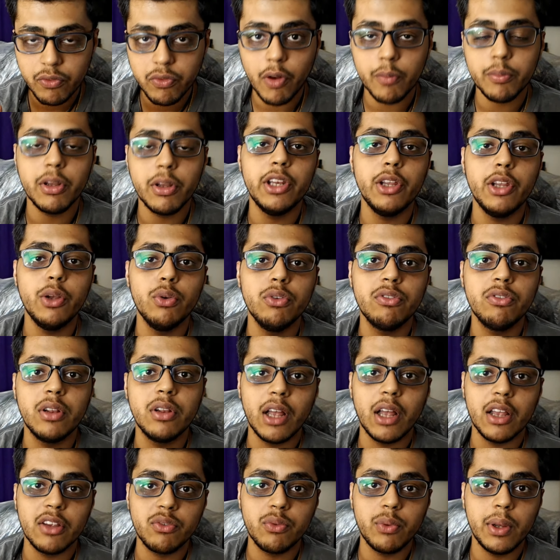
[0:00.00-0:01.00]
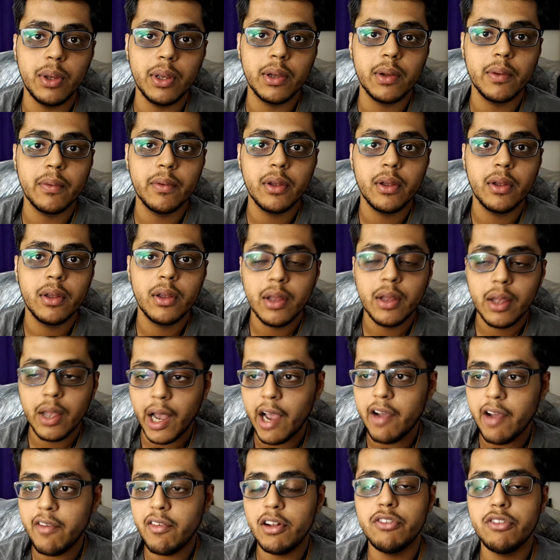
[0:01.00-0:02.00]
from the news last week.
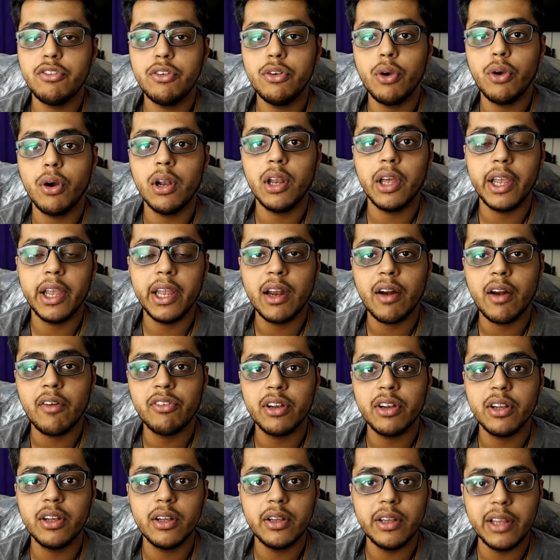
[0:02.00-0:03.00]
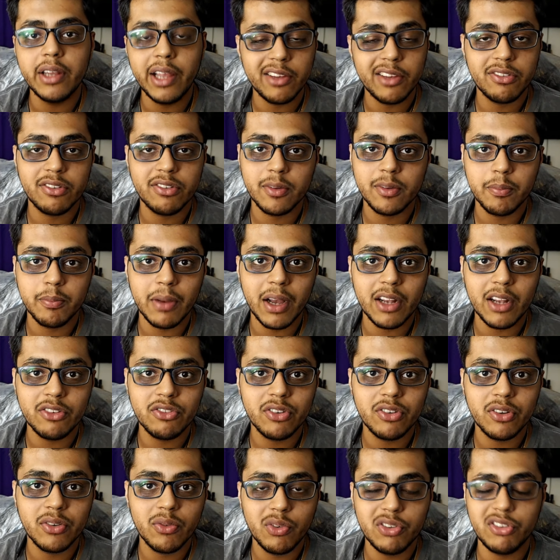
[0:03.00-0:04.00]
I will see you all again after the next
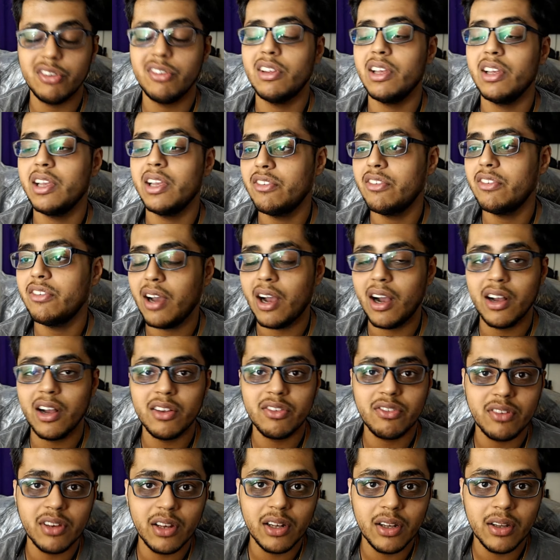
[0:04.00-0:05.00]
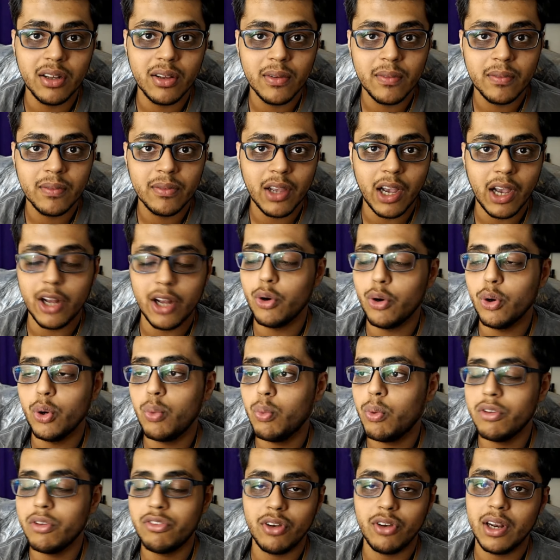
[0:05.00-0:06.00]
match, which is against Arsenal. I don't
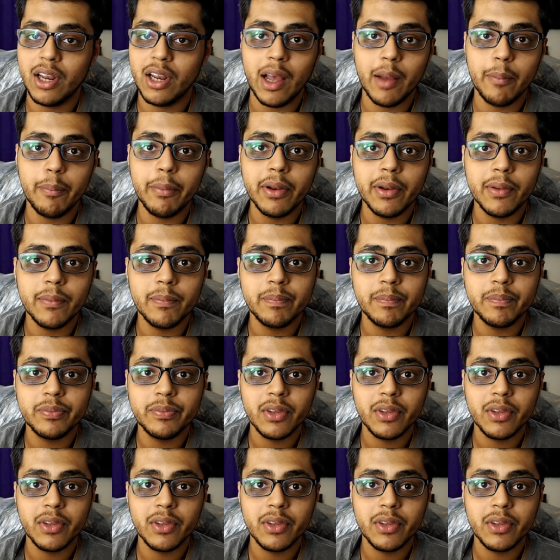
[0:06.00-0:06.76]
know what's going to happen.